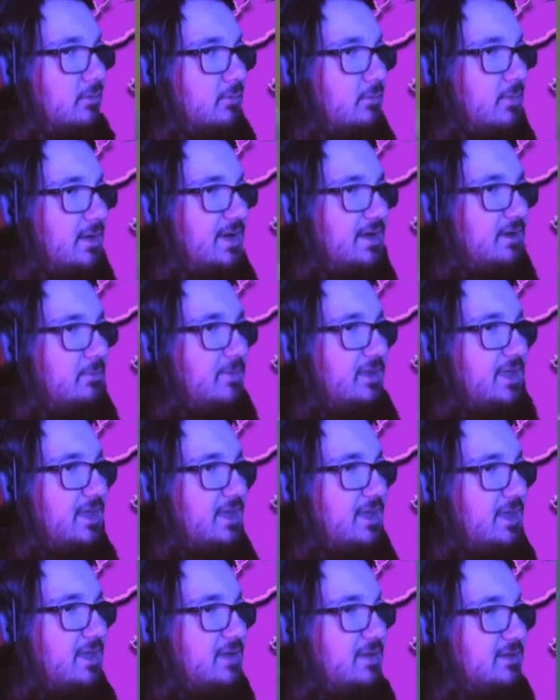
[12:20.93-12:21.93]
Why did we
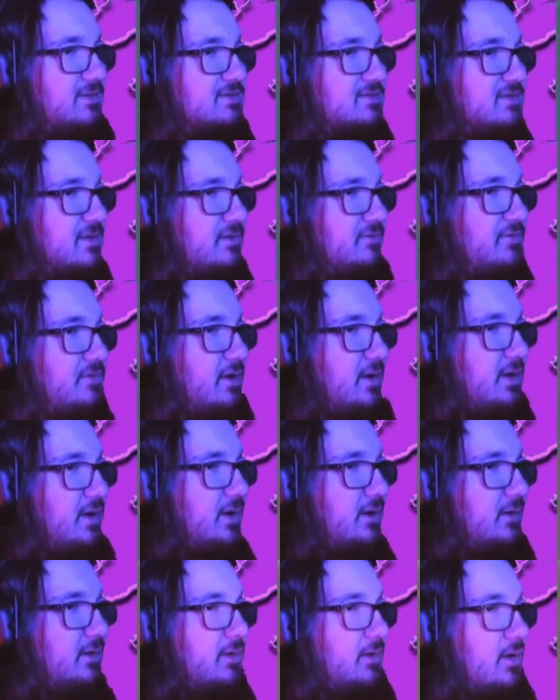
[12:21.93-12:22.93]
get yeeted so
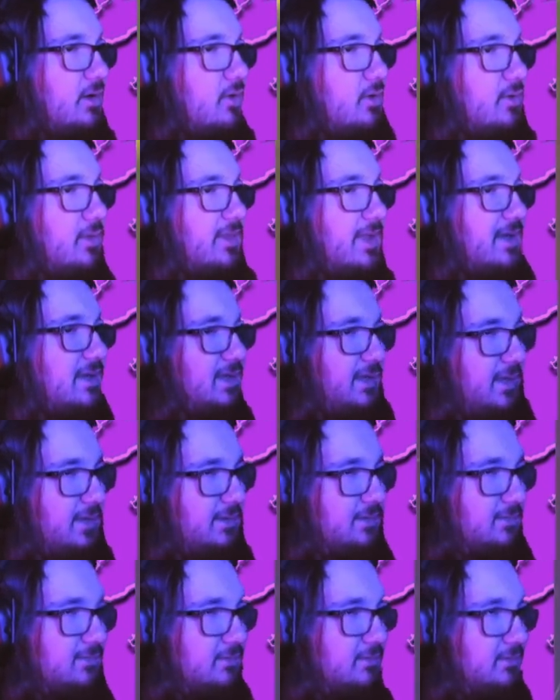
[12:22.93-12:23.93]
far? Oh, a
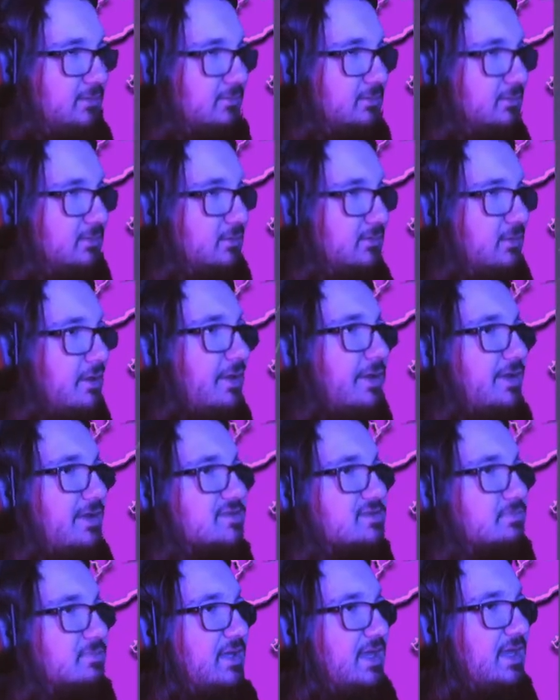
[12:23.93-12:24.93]
lightning. Look,
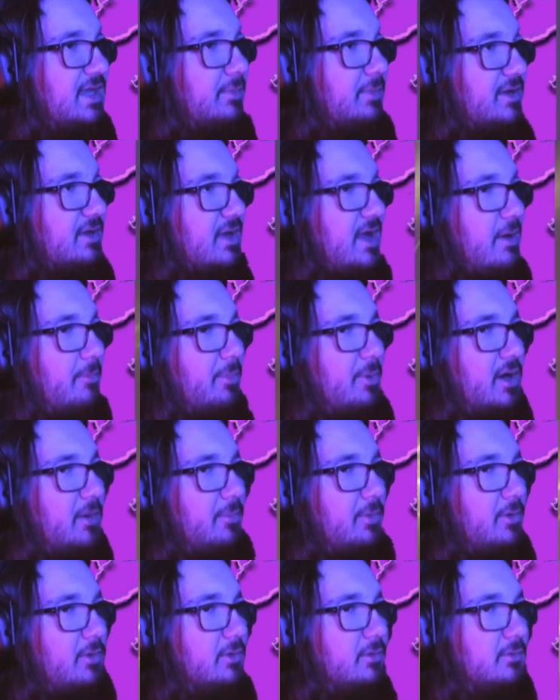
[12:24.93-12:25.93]
it's me, but not
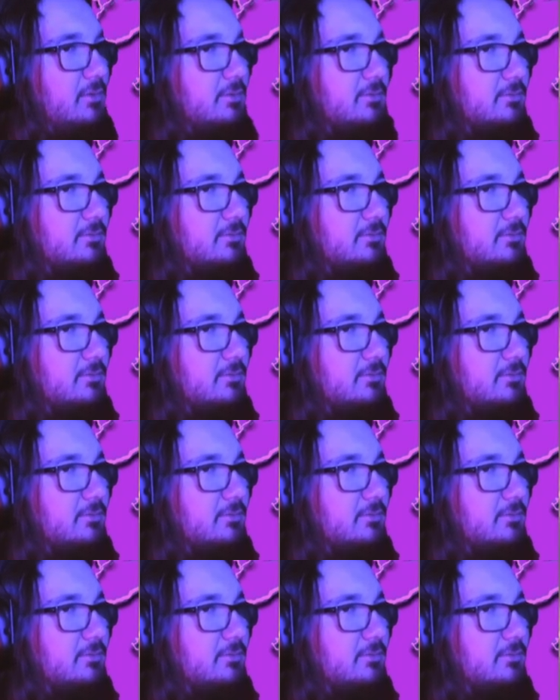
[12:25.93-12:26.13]
purple.